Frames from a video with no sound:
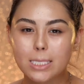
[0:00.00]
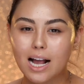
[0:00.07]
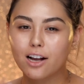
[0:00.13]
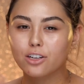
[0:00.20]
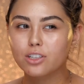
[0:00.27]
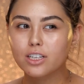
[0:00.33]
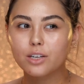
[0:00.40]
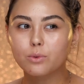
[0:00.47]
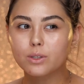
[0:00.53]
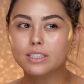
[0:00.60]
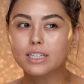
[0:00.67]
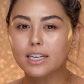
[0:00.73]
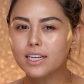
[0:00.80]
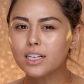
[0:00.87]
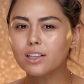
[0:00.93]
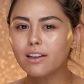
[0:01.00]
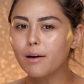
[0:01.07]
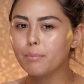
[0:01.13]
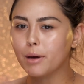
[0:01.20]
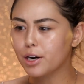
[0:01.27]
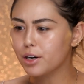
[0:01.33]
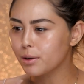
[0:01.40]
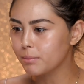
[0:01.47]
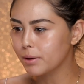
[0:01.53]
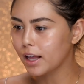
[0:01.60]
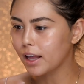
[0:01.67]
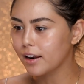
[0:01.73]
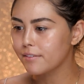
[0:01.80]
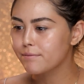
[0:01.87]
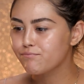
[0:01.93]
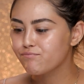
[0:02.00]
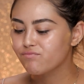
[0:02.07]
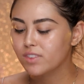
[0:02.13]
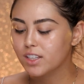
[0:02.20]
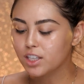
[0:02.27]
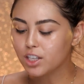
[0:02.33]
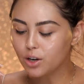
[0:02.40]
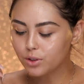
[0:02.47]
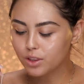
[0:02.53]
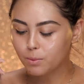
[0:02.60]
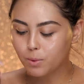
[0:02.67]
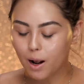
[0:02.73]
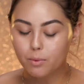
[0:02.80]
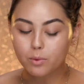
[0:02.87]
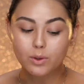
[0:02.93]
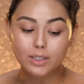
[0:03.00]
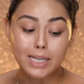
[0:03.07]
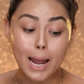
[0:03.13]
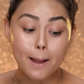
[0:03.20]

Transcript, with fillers: Actually, it was getting a lot better, but you know what the problem was?